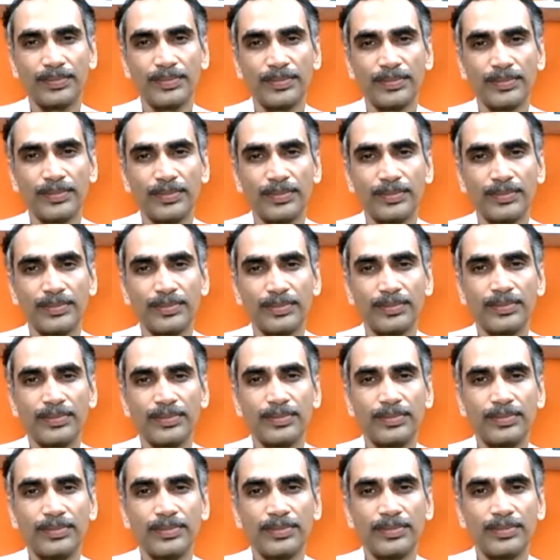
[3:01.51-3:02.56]

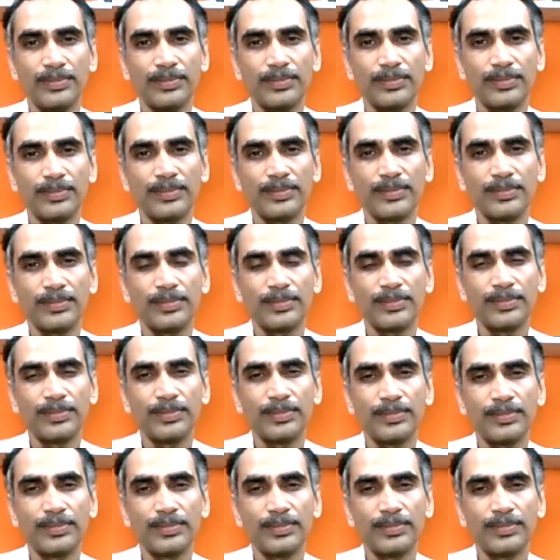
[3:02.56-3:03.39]
Nobody speaks.